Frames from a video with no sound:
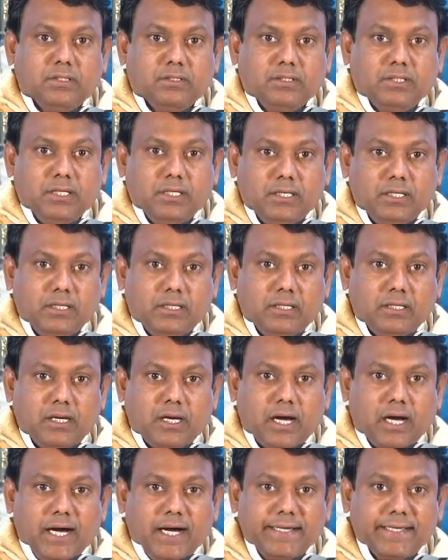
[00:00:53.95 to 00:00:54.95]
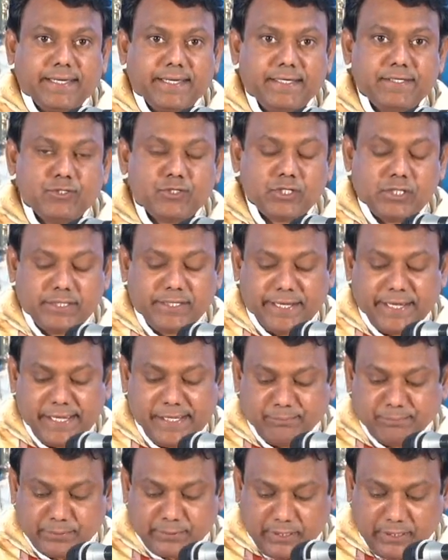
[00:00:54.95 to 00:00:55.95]
the Archangel
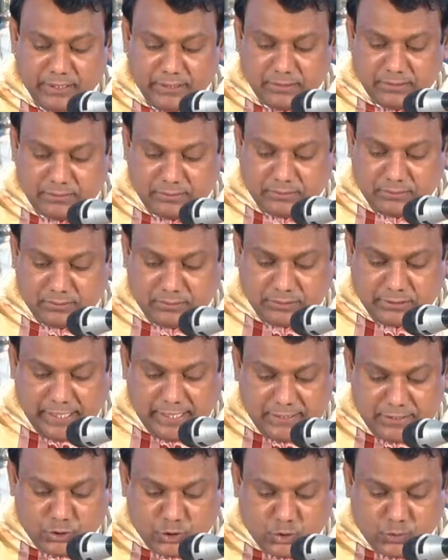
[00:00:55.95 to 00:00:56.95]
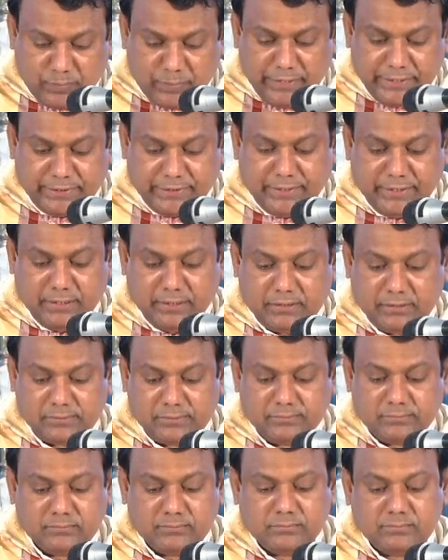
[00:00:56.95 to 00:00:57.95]
Gabriel tells Mary
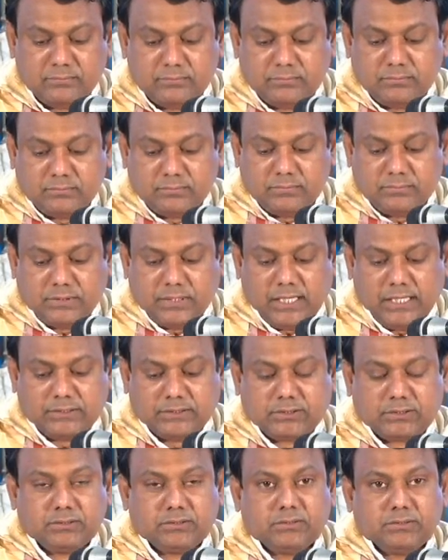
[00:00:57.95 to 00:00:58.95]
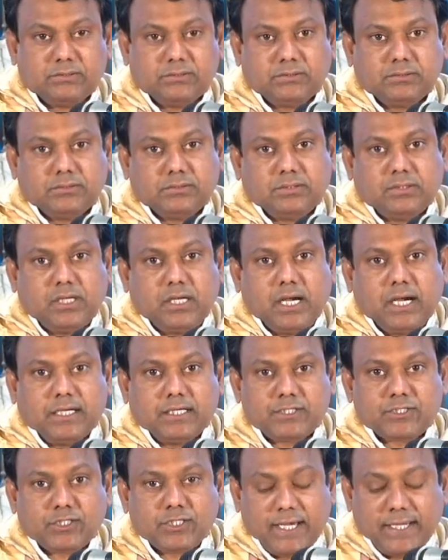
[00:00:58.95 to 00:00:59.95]
that
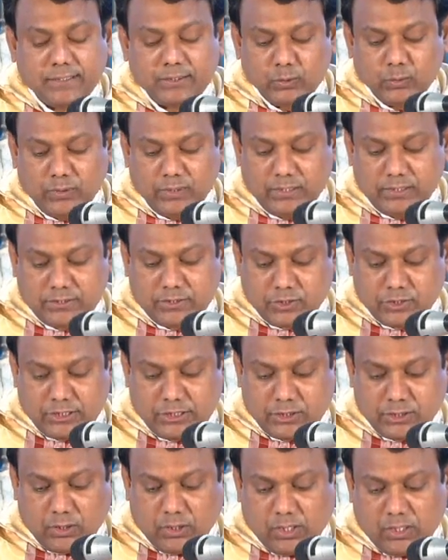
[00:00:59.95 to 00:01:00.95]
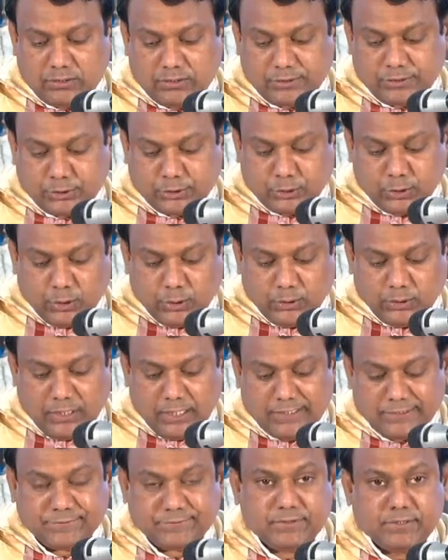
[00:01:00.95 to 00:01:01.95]
a son will sit on the throne
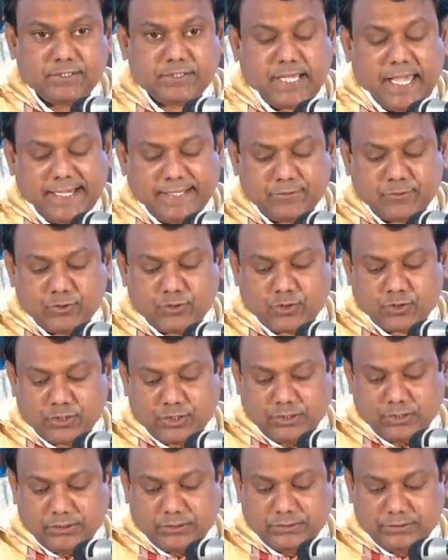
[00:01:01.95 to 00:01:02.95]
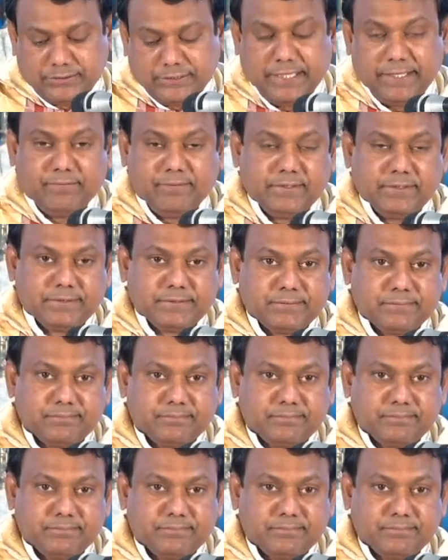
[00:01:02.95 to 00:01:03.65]
of his ancestor David,